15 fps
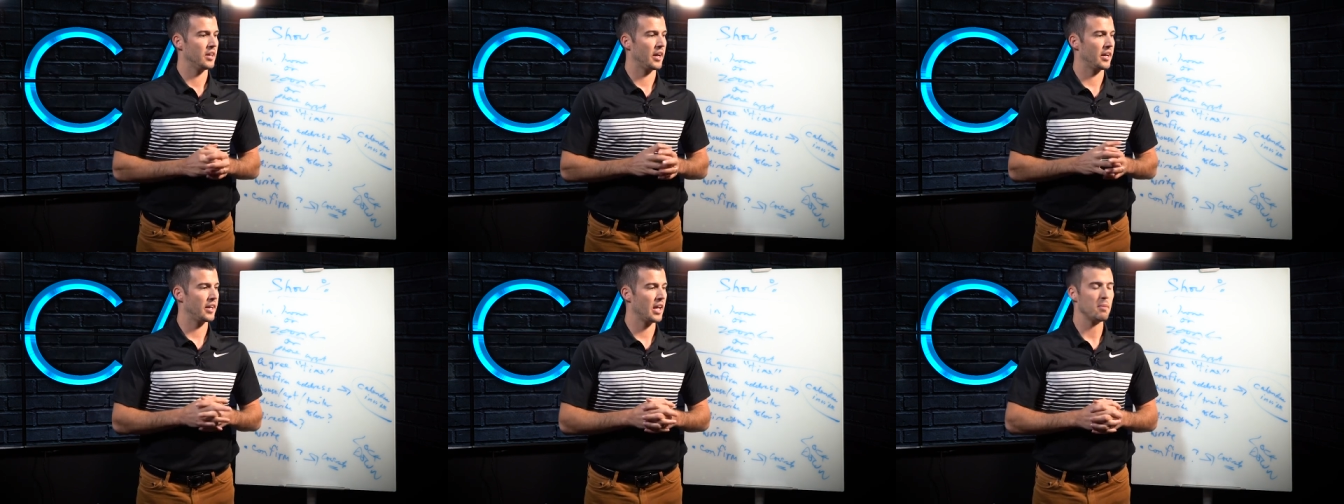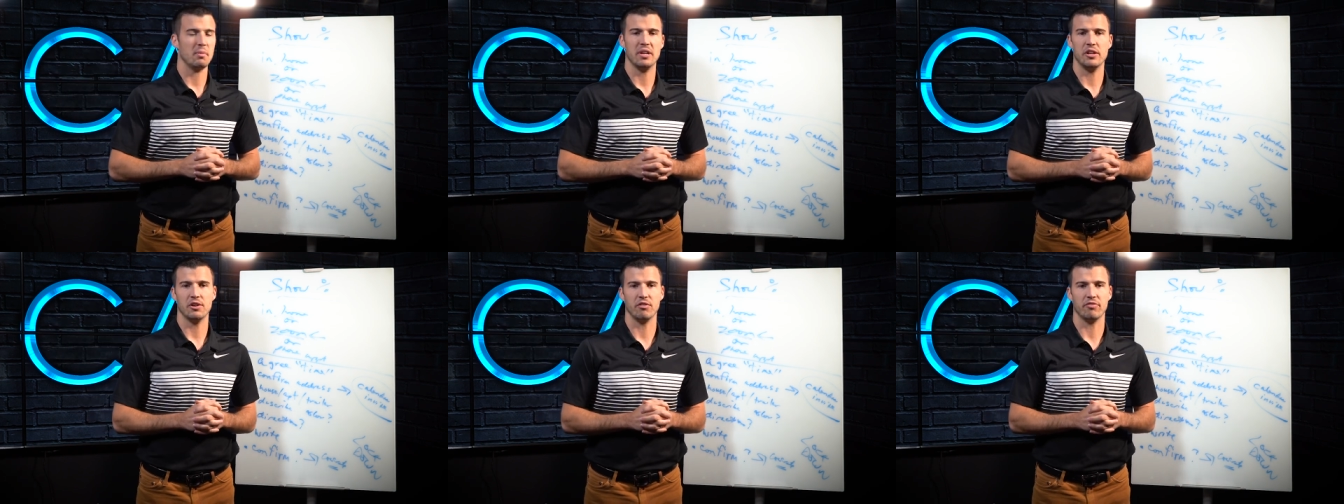I came
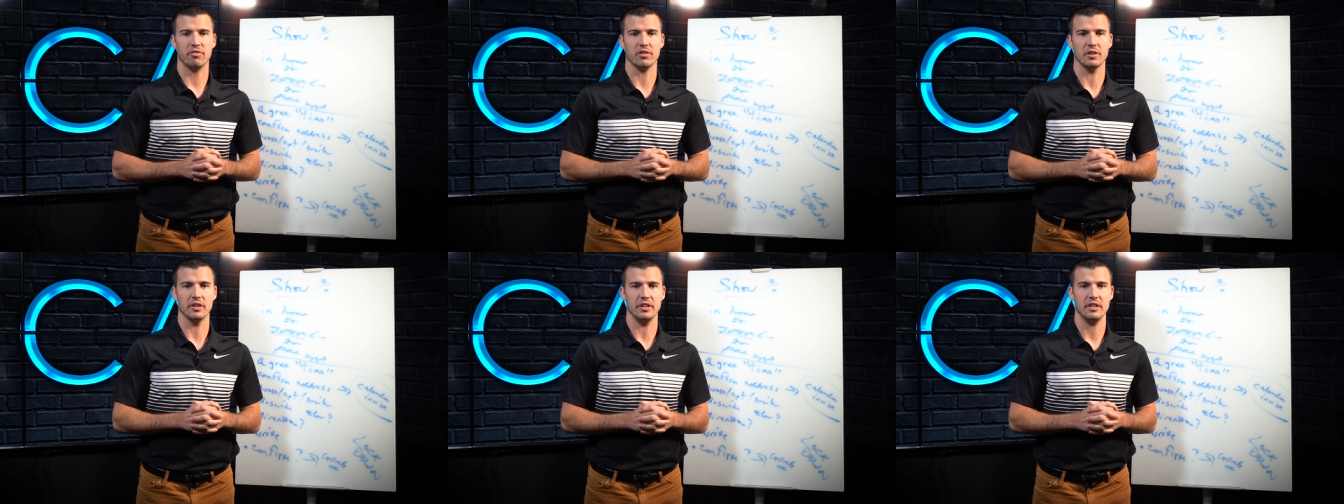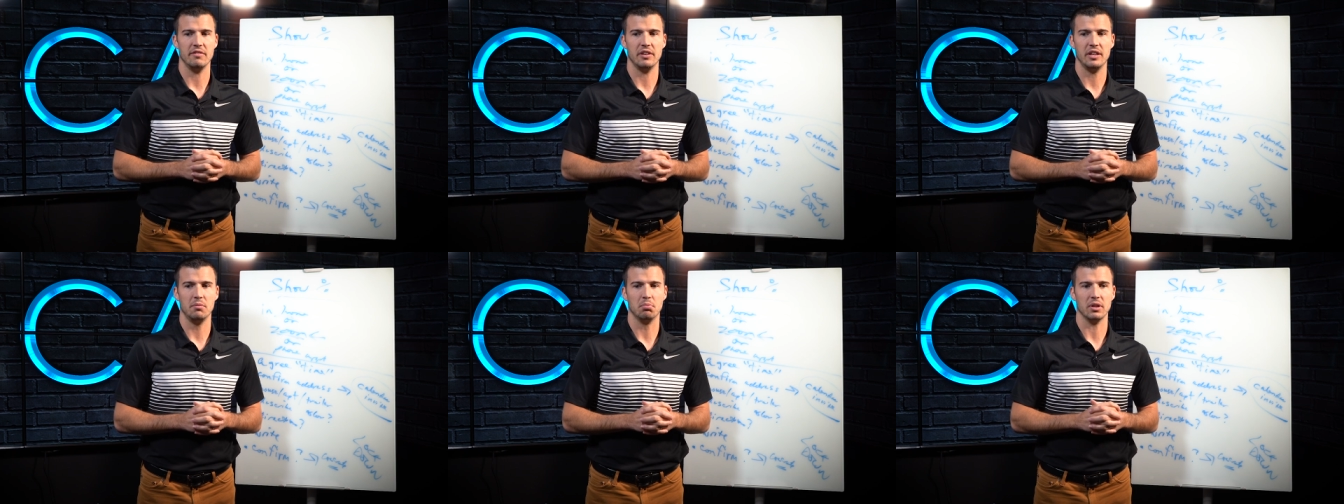in here for a
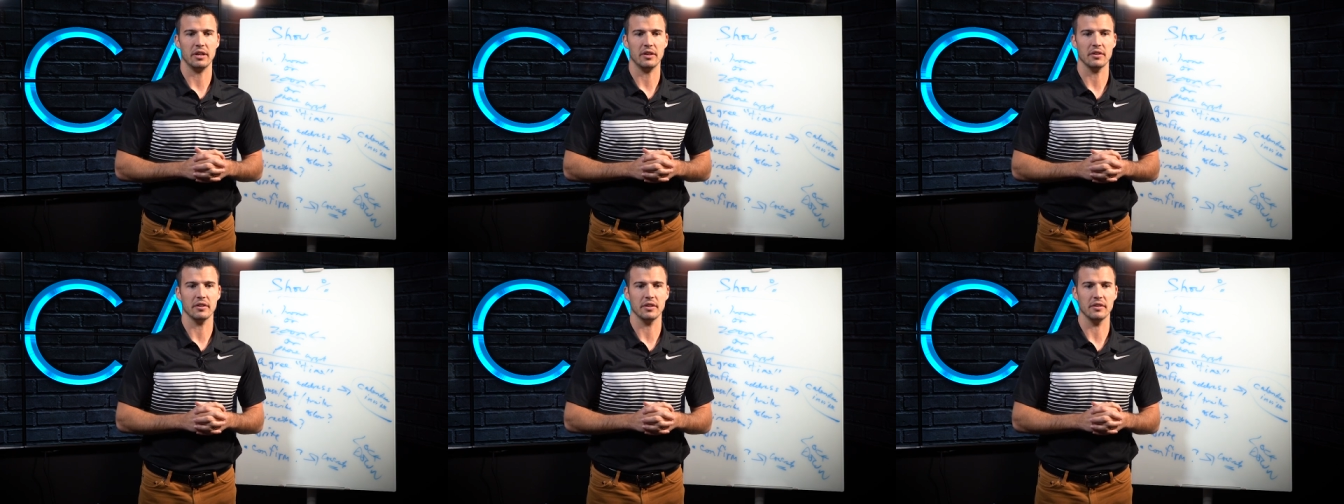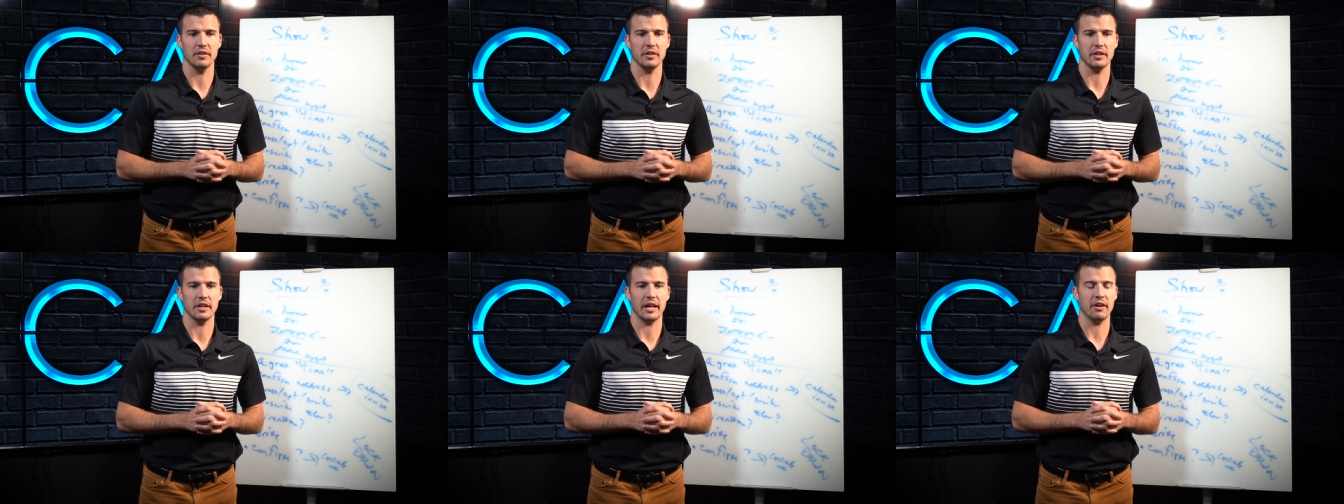DVD player
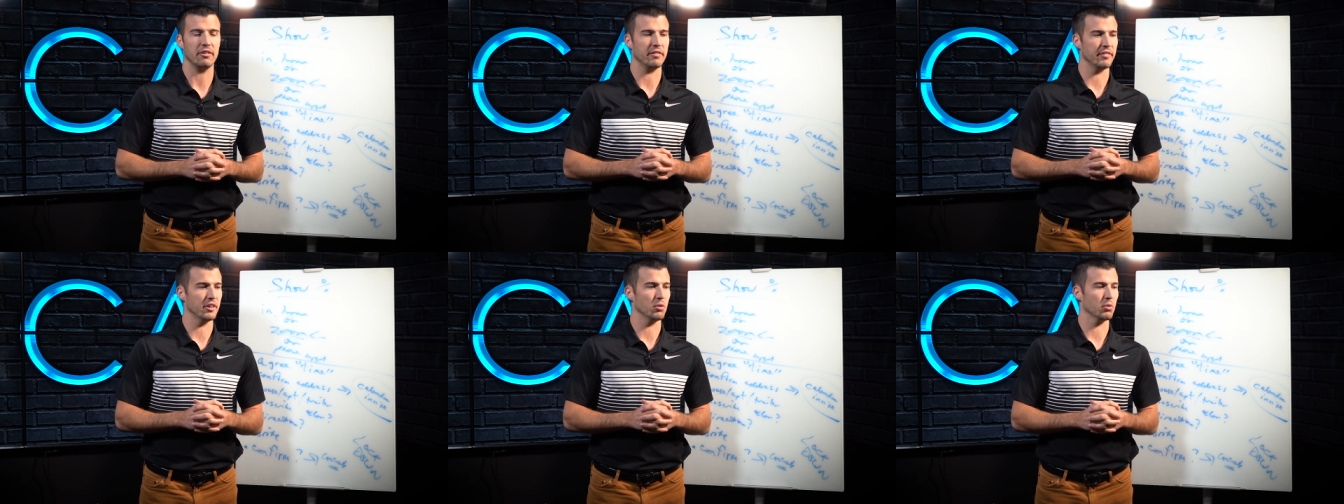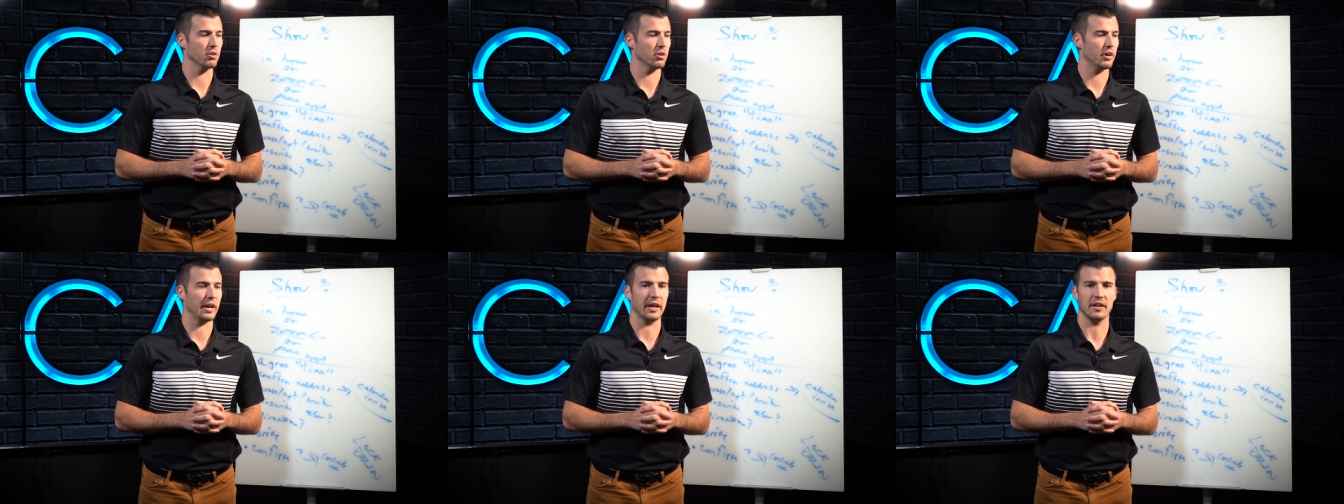and I don't even know where
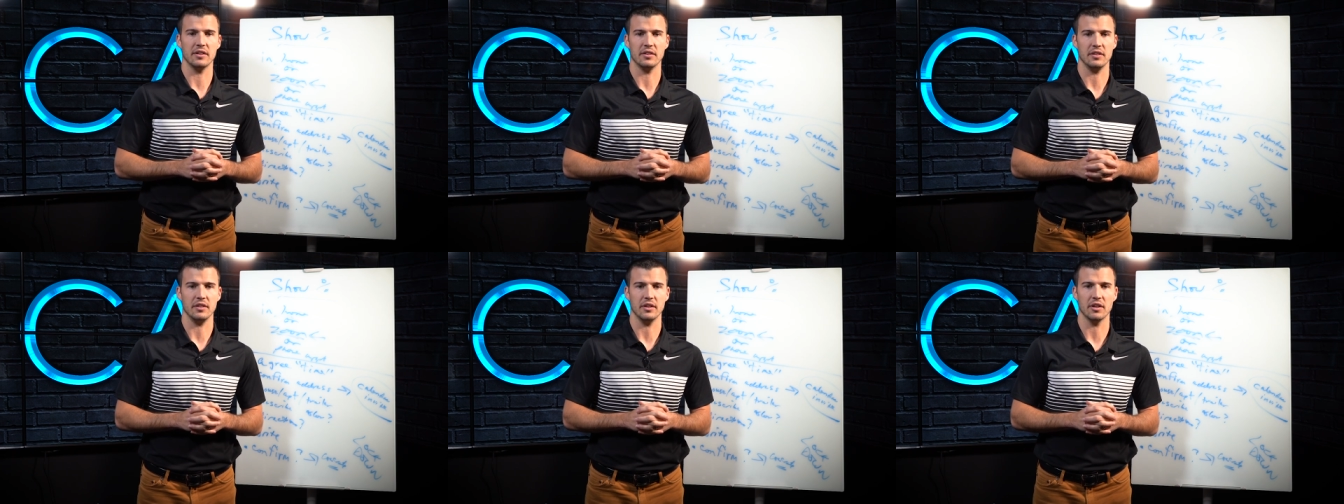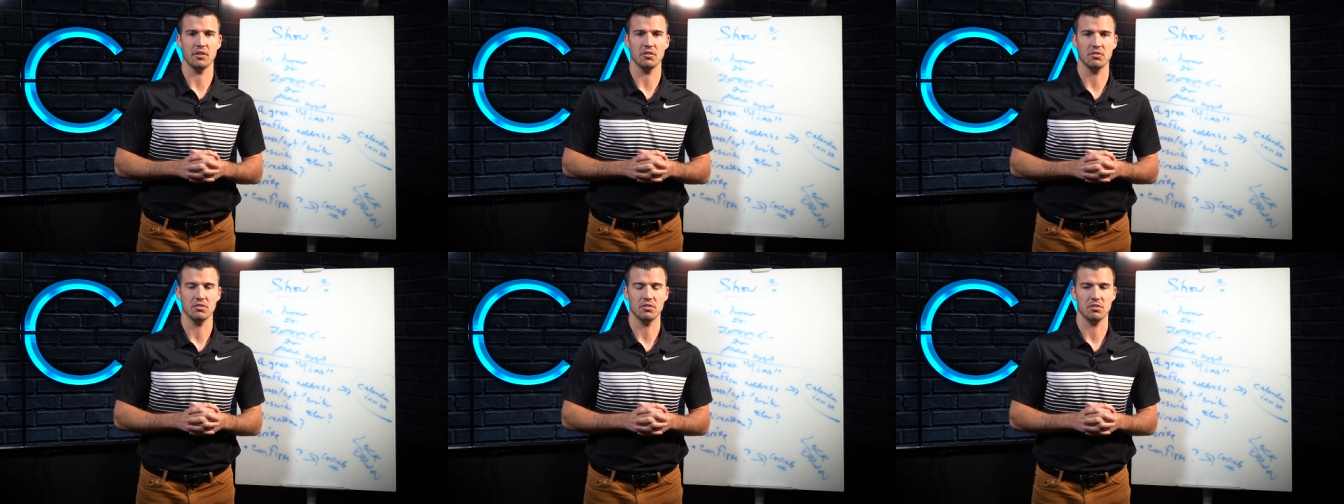they're at, you
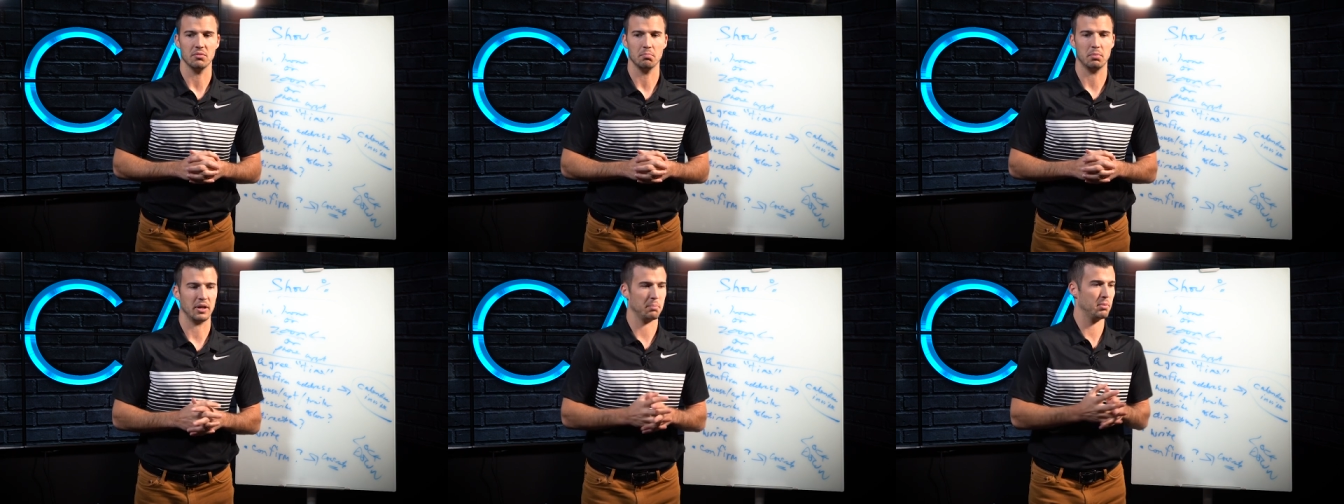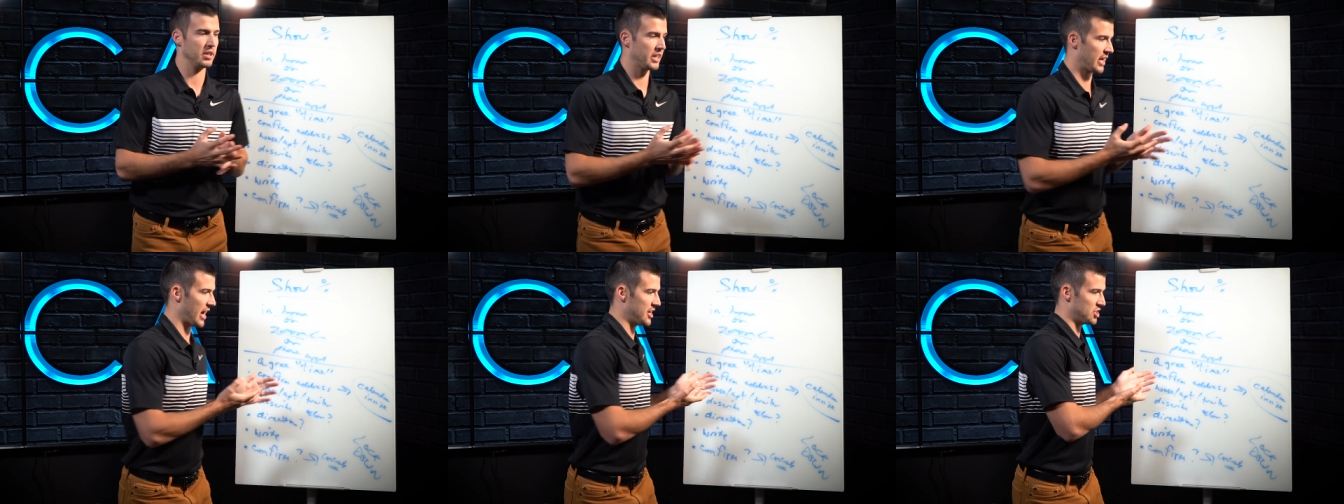know. But
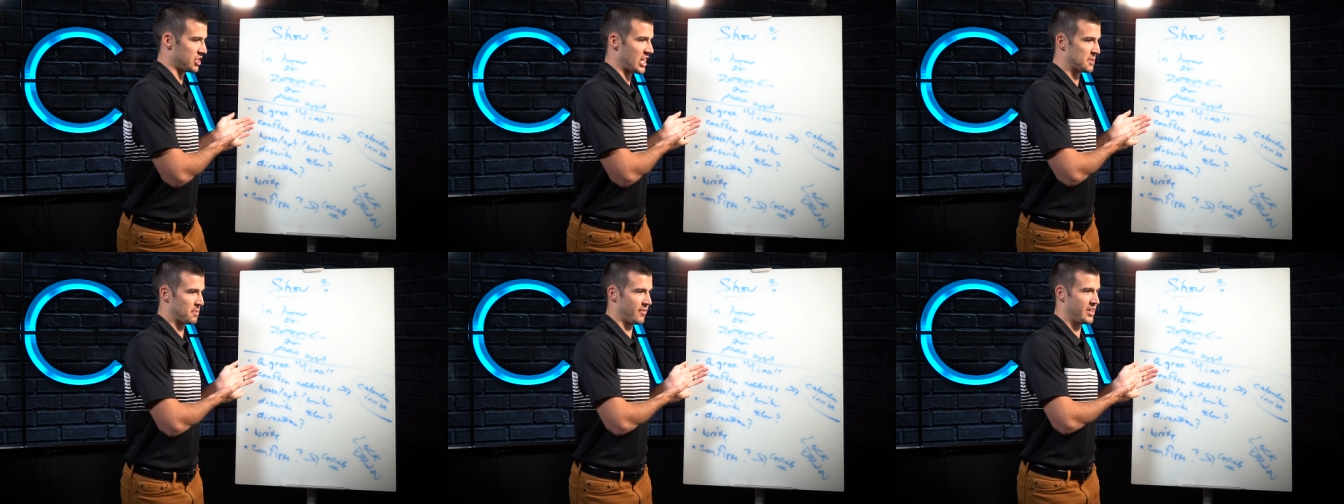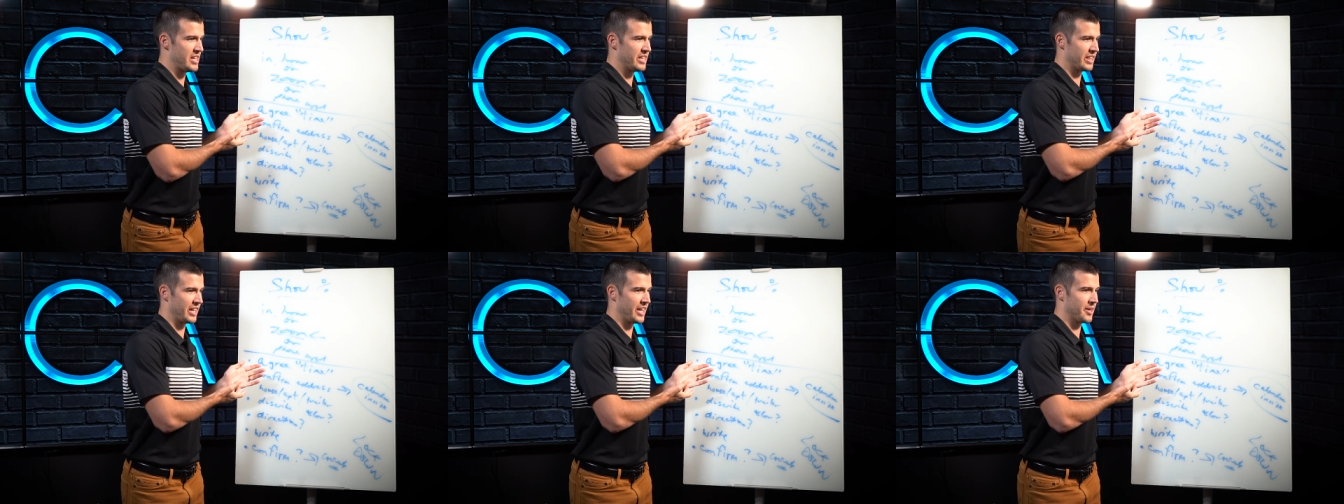the guy just asked me about
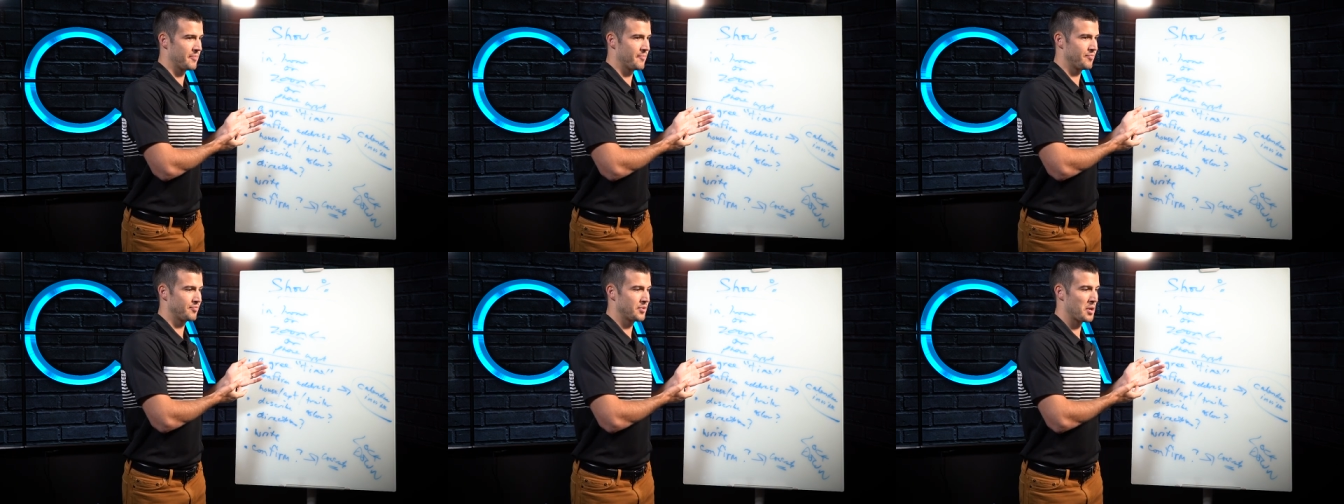anything.